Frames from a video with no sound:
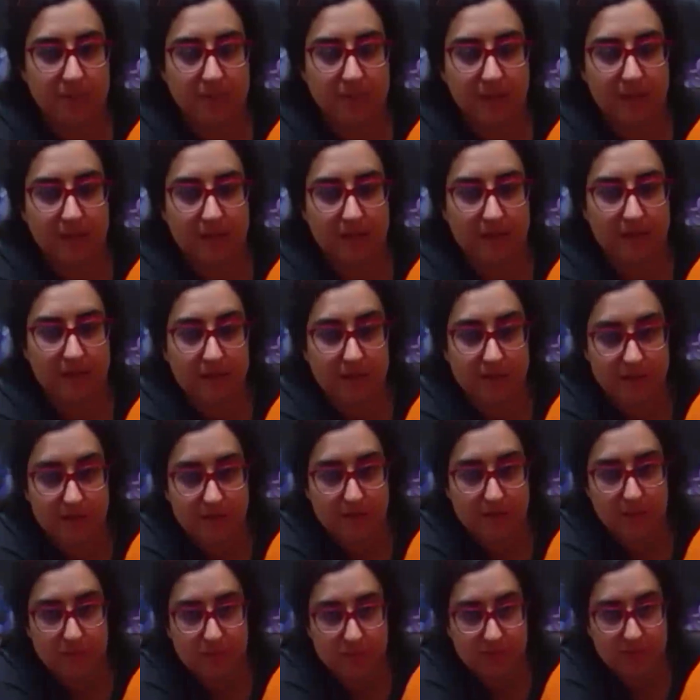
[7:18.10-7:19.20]
like the
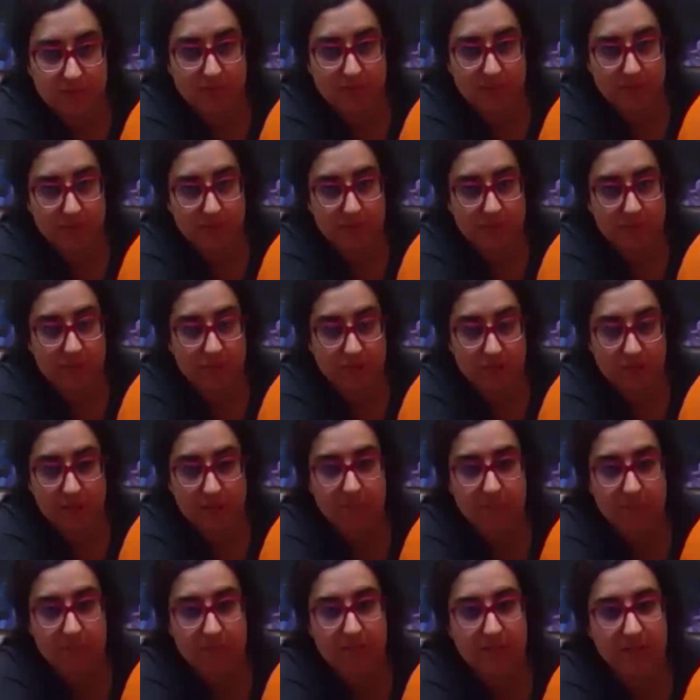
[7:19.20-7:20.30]
most simple
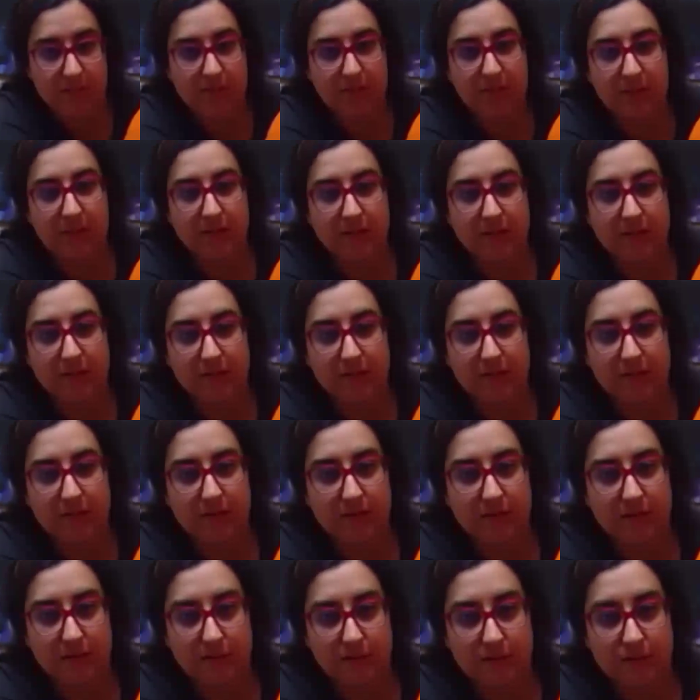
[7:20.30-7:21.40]
shapes
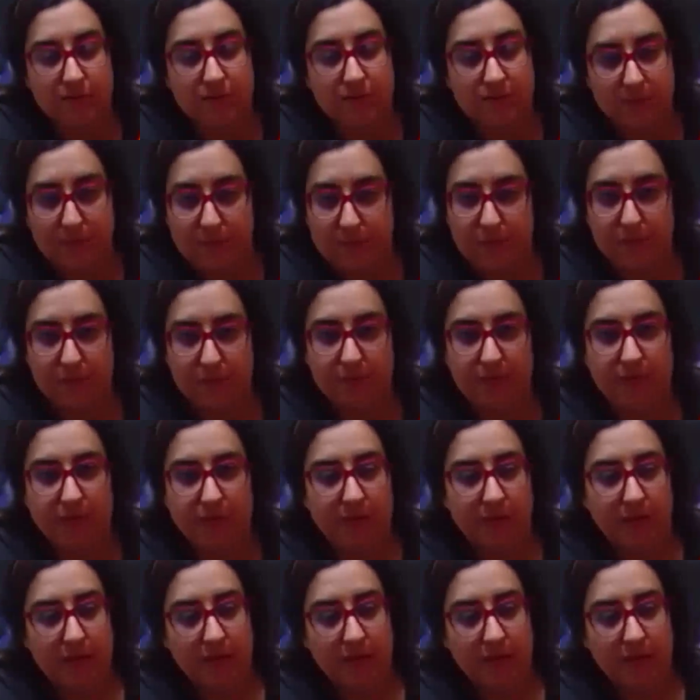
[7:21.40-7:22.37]
you use, the better.